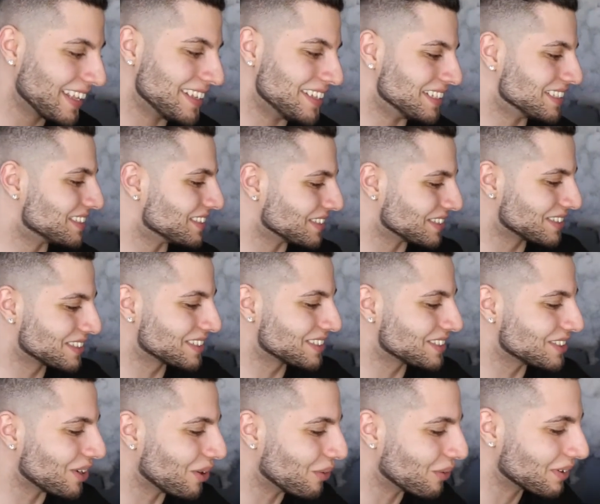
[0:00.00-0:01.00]
This looks
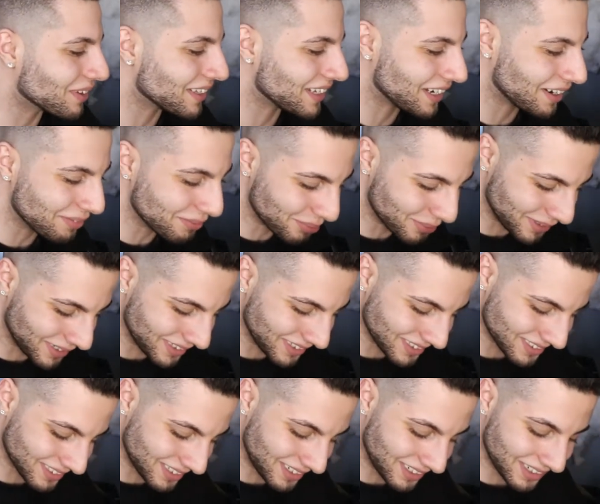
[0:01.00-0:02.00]
so clean. I'm putting
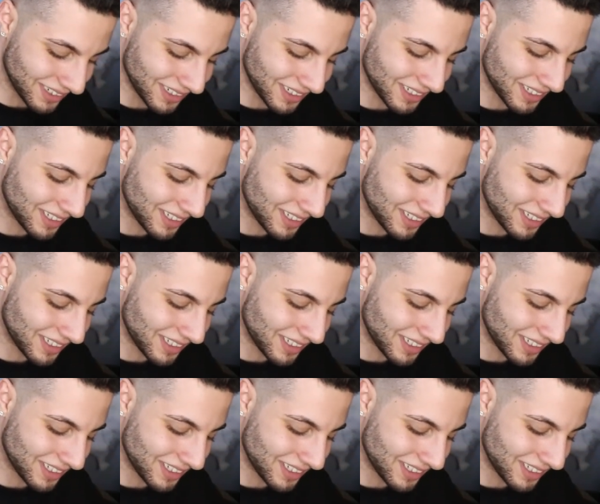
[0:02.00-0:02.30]
this on.